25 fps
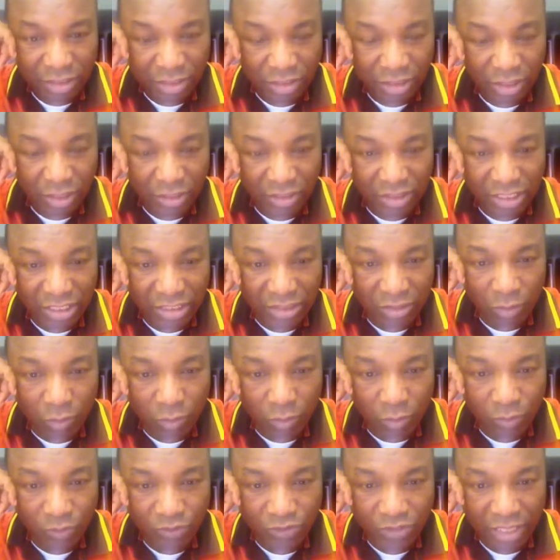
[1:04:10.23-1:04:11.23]
Jot
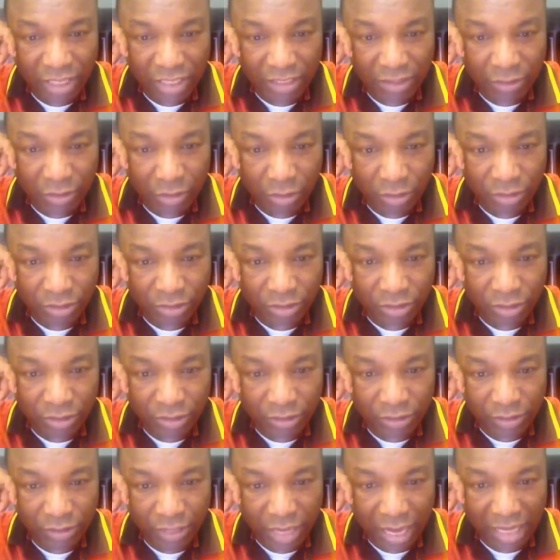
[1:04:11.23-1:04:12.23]
Idowu said, culture